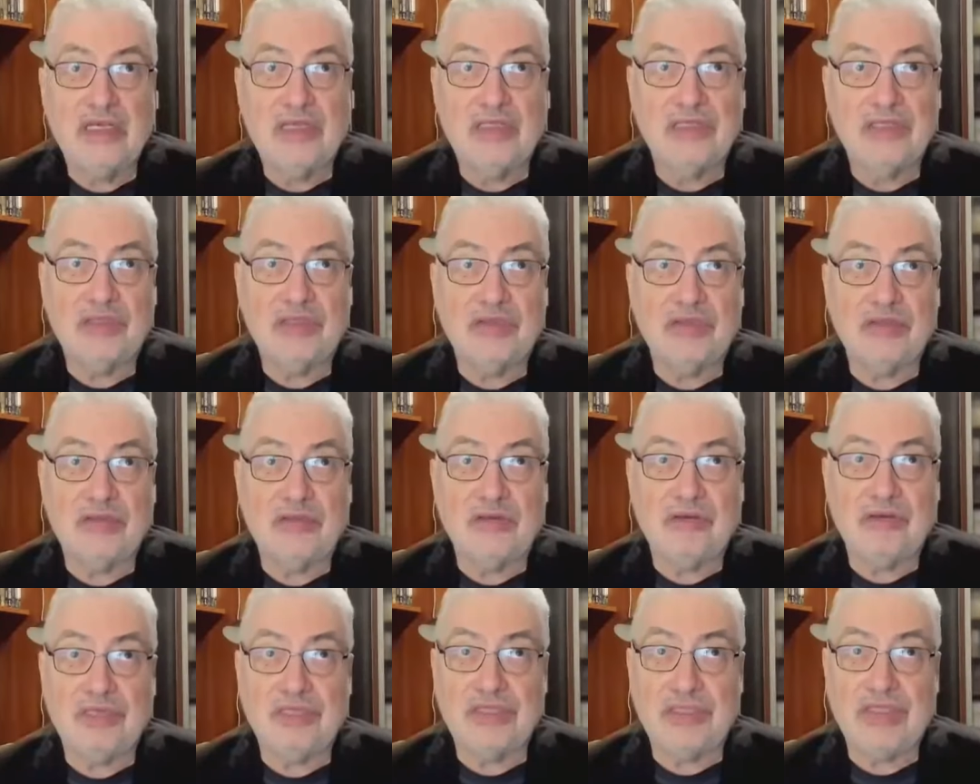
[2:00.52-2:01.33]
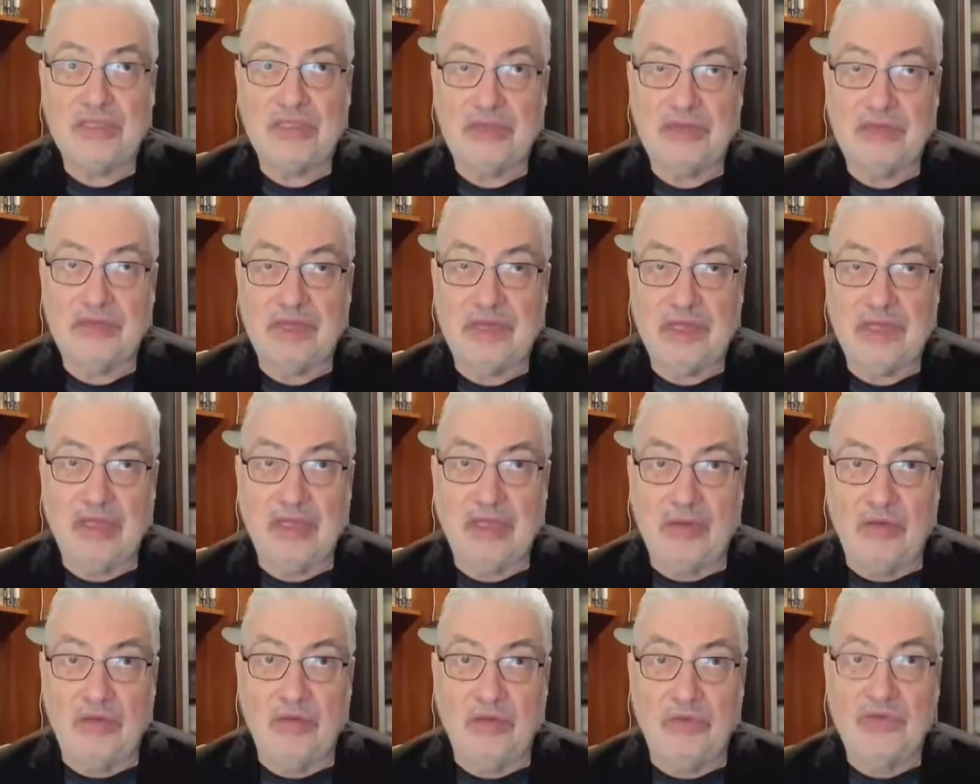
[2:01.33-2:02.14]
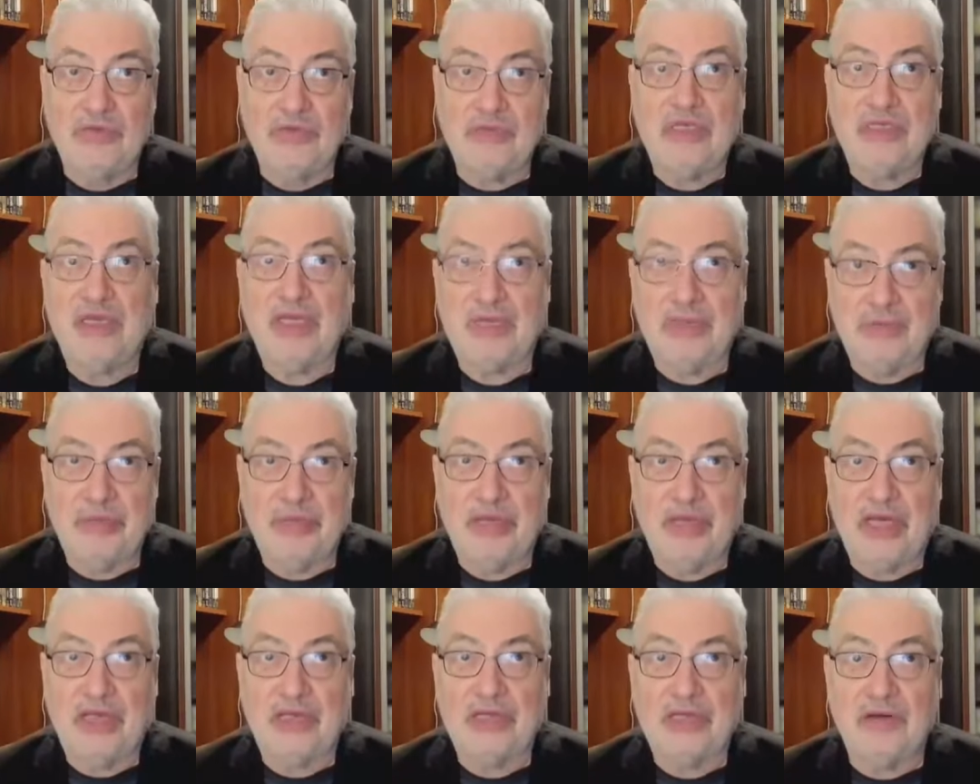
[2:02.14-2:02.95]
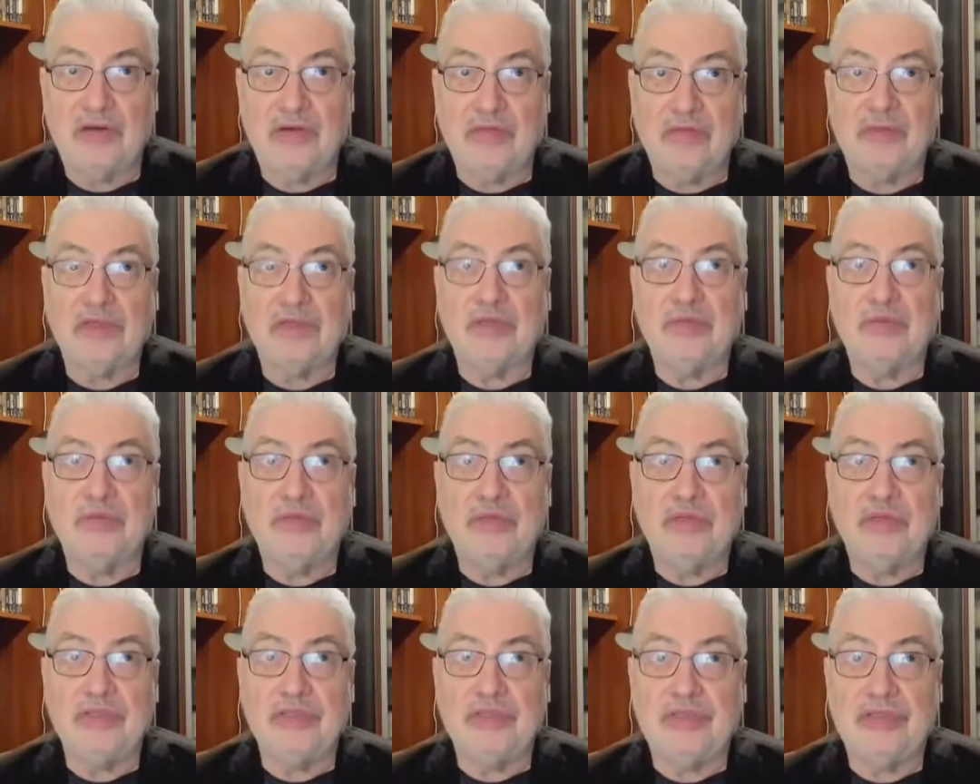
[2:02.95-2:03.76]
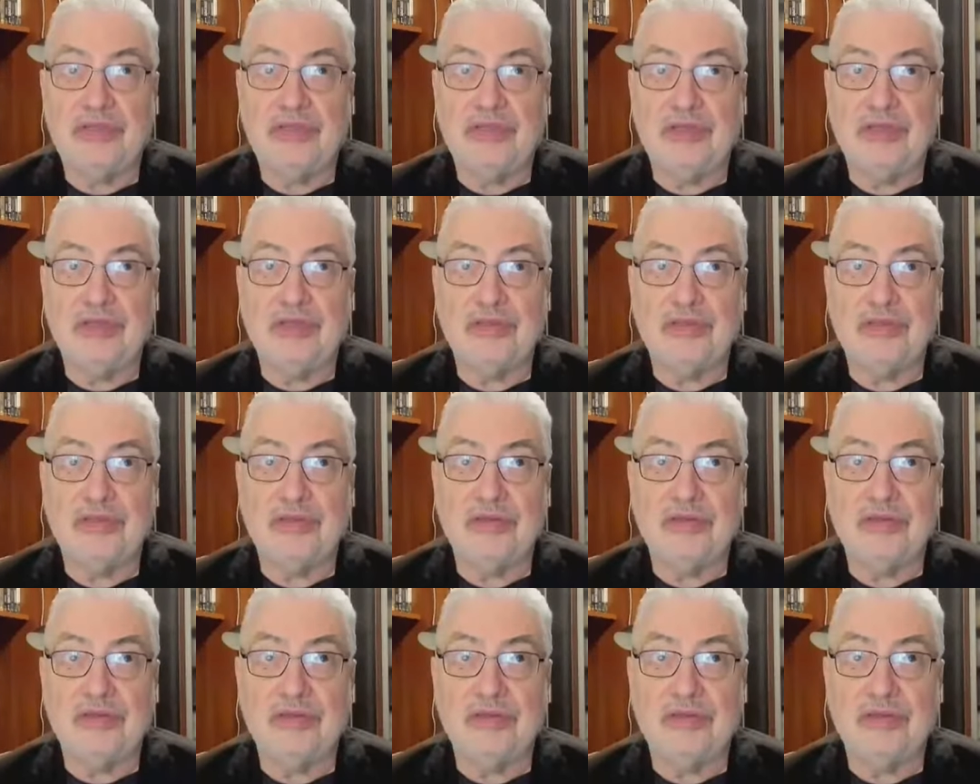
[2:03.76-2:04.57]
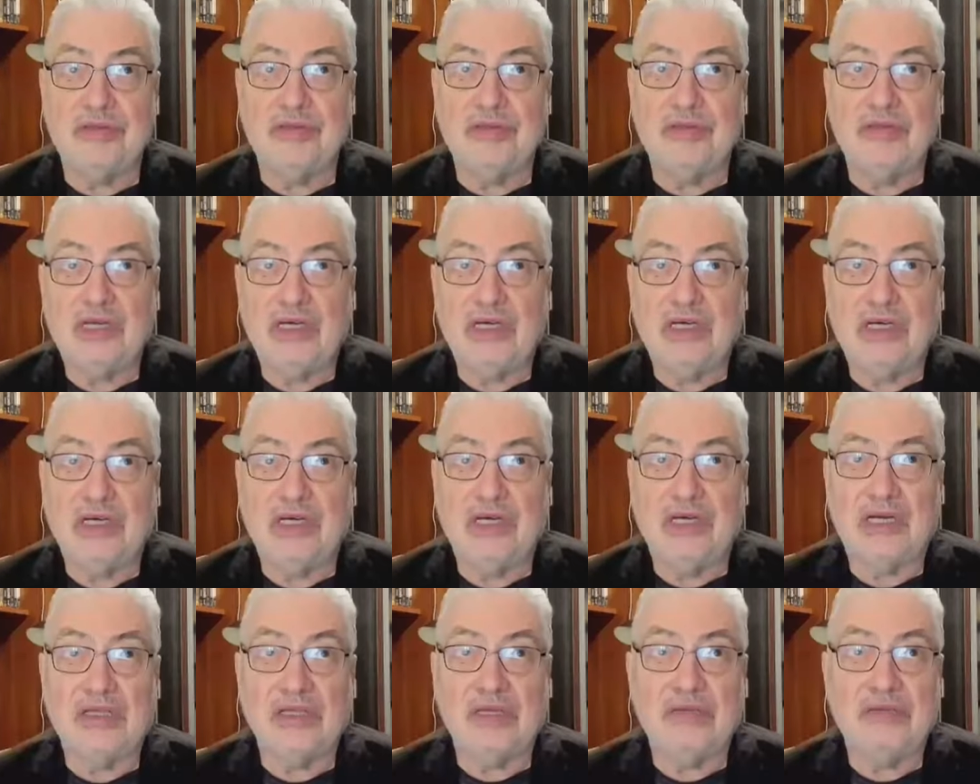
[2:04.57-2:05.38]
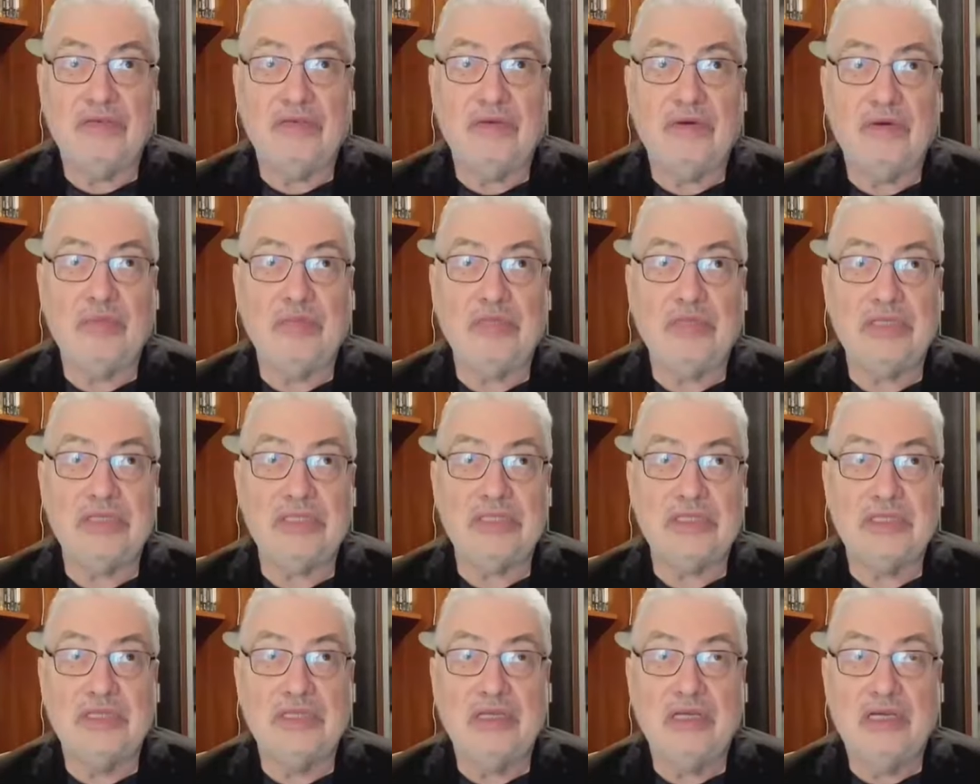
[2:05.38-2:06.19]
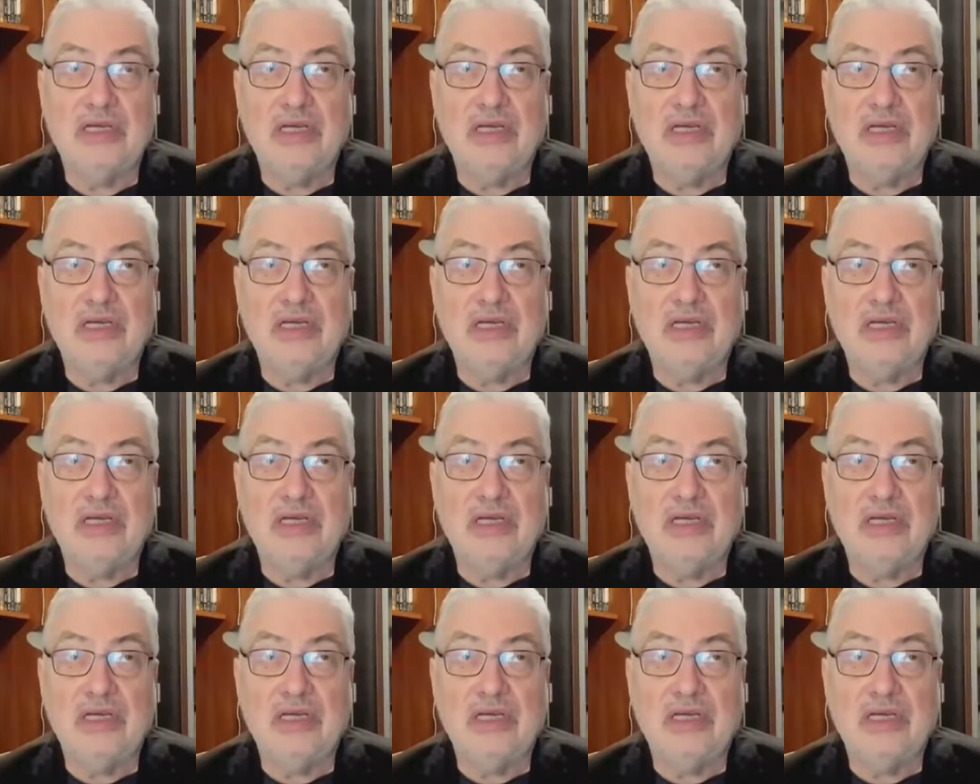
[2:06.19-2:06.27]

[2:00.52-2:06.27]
So the Russians right now moved again back over the border into Kharkiv Oblast,